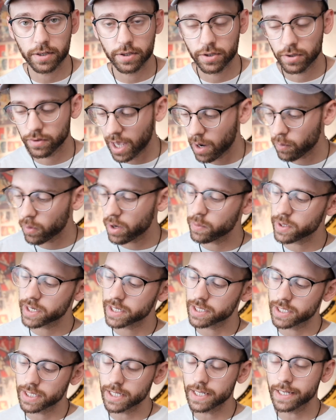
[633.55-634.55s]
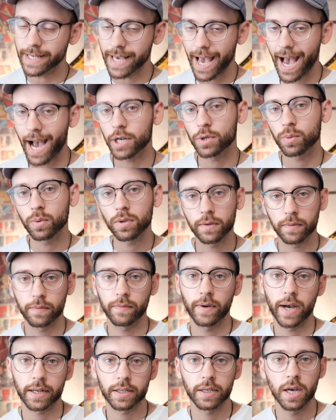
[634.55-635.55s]
so that way we could see the actual
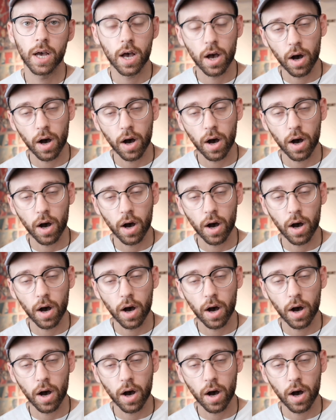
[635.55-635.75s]
effect